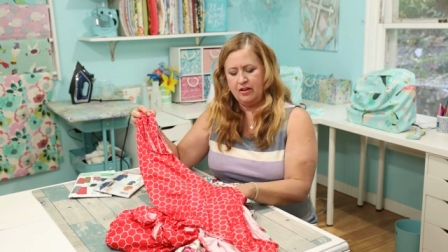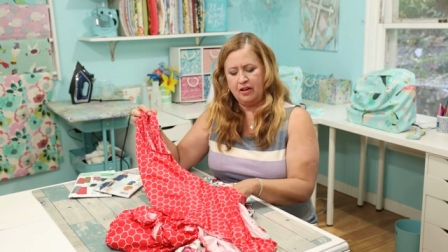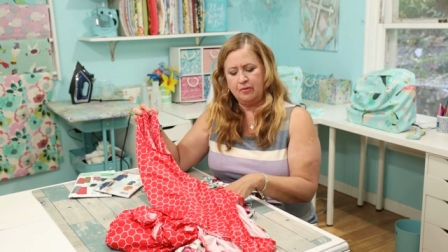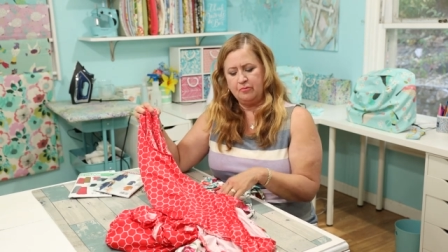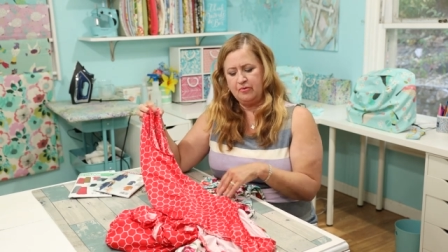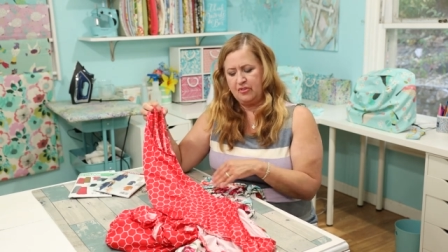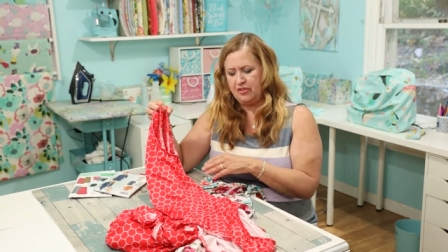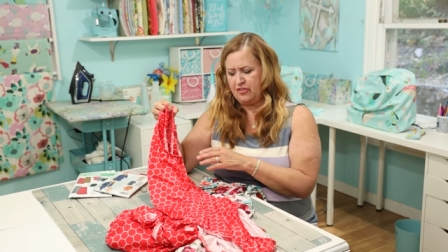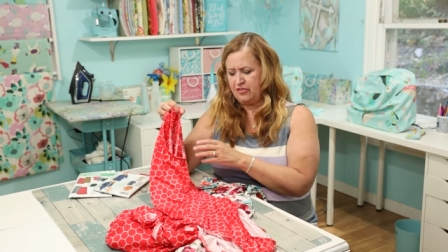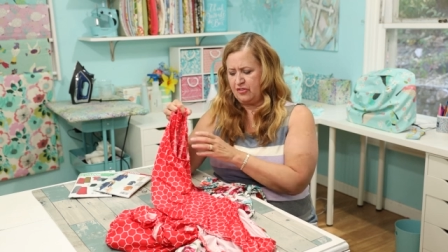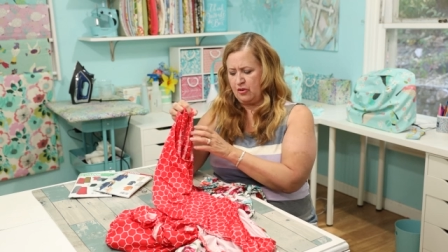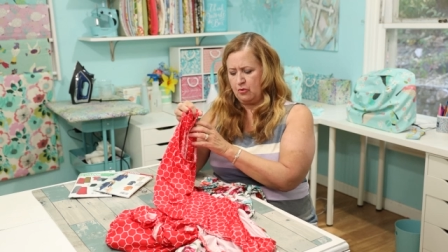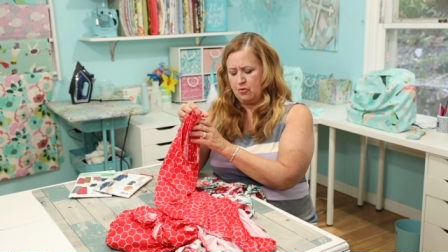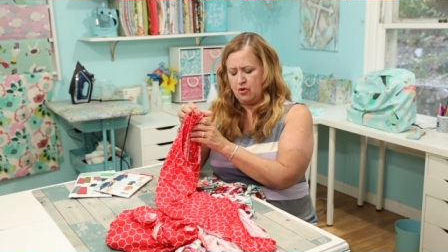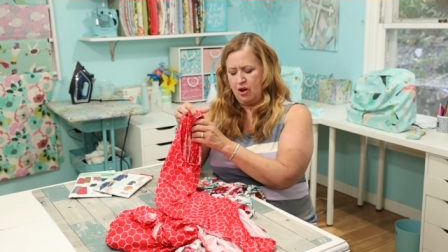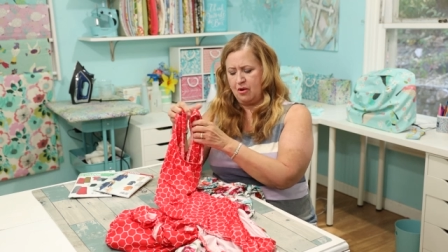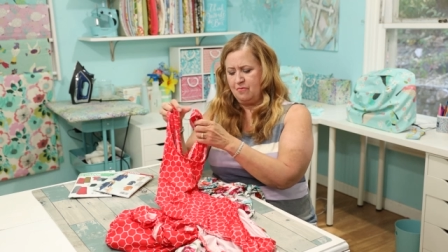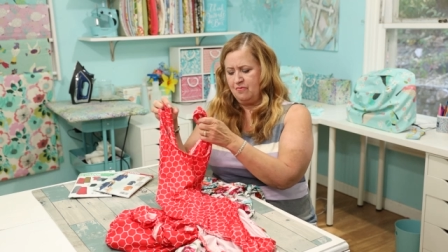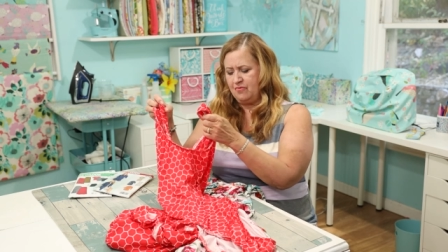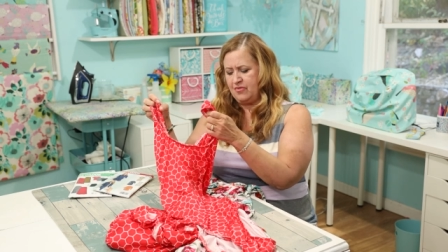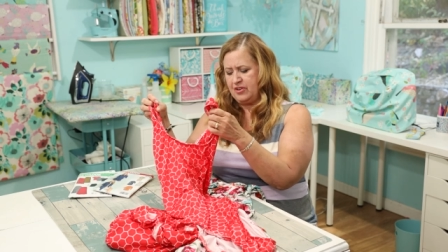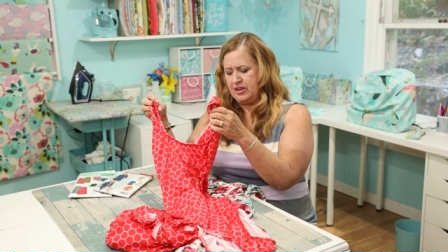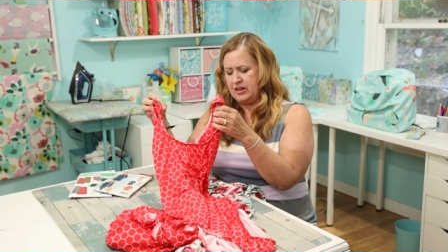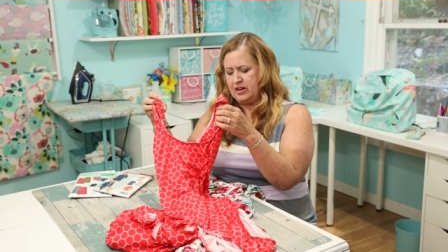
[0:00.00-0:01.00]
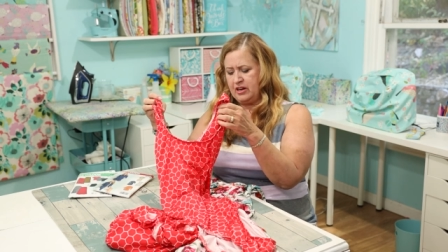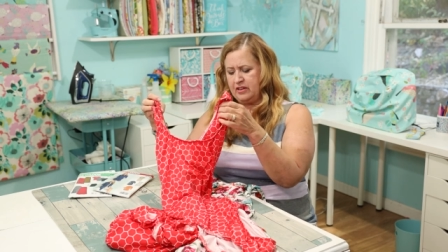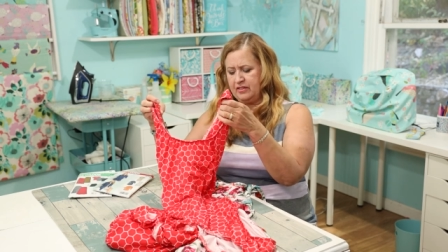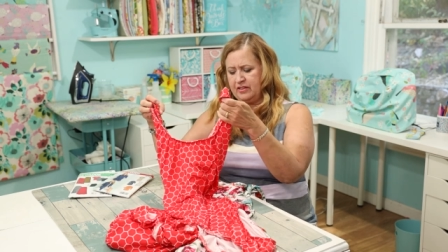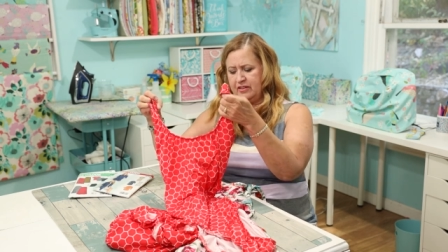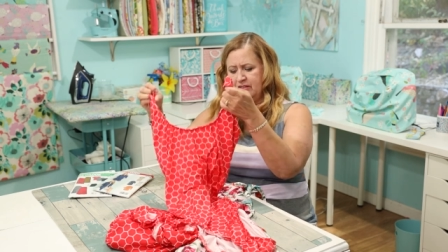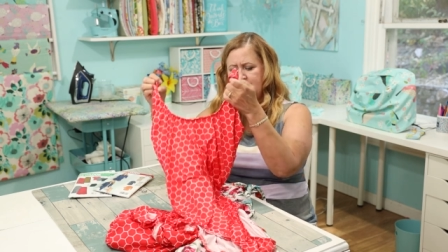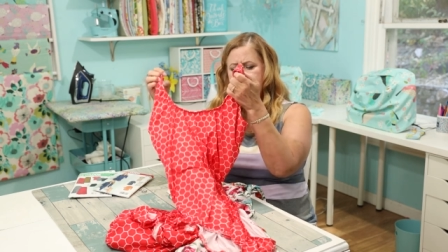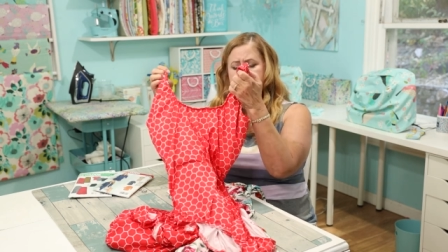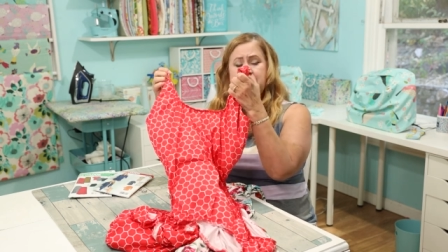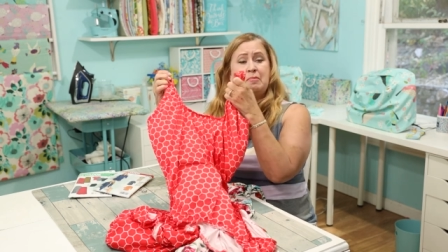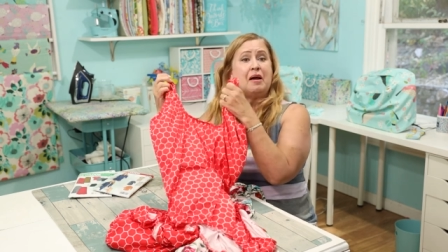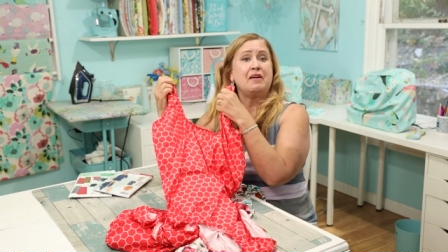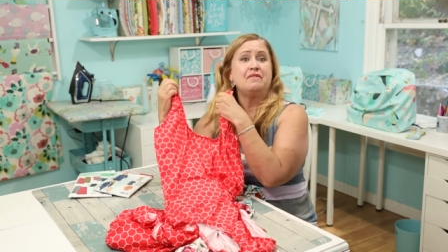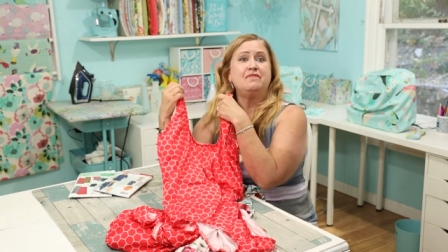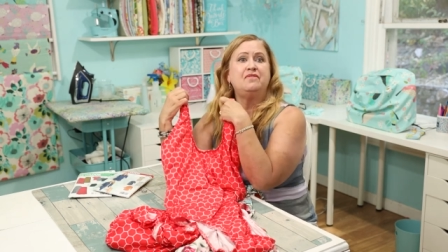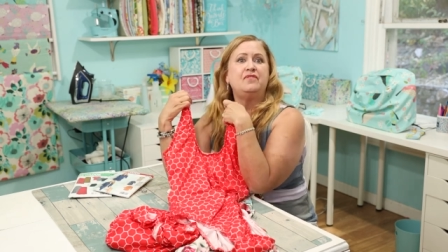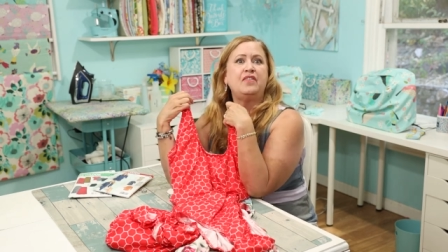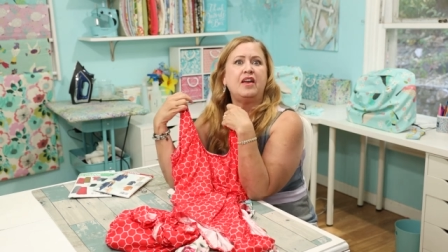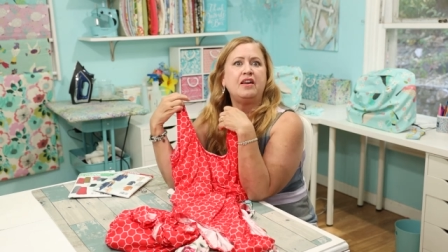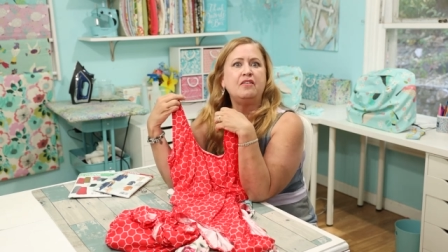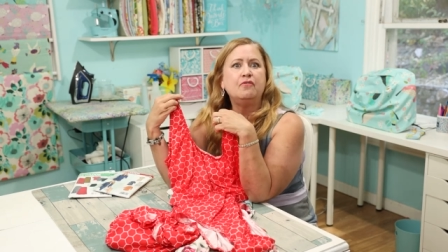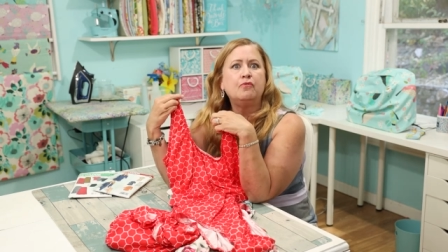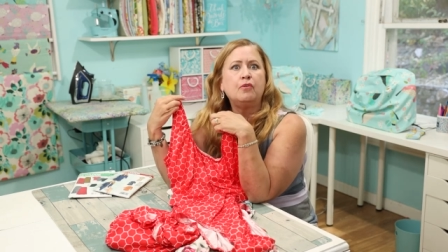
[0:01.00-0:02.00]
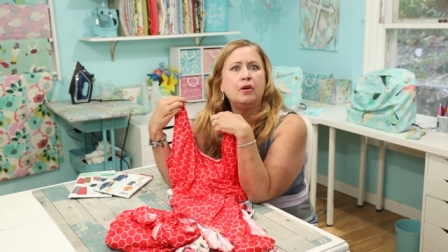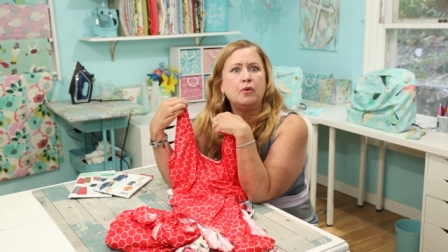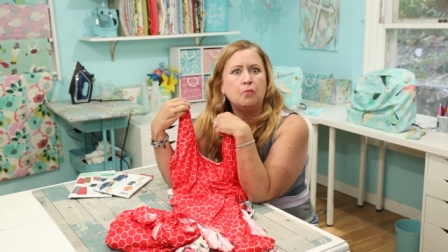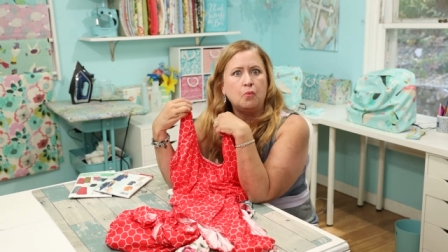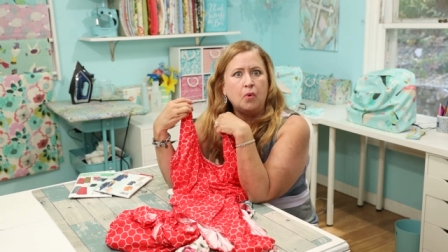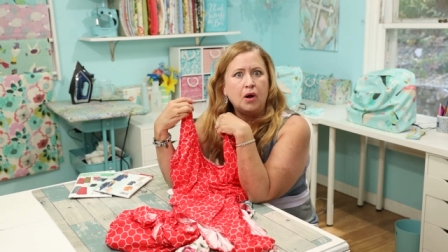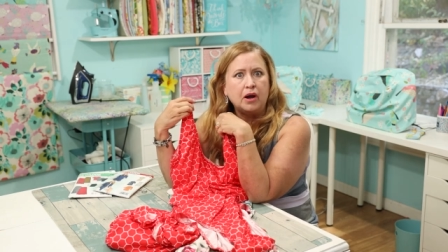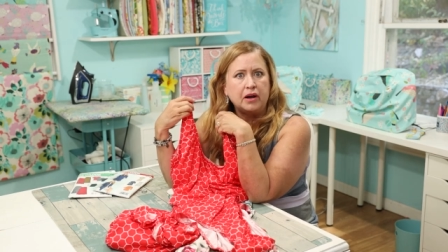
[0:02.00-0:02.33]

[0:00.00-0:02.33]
am just so comfy in it. This is my favorite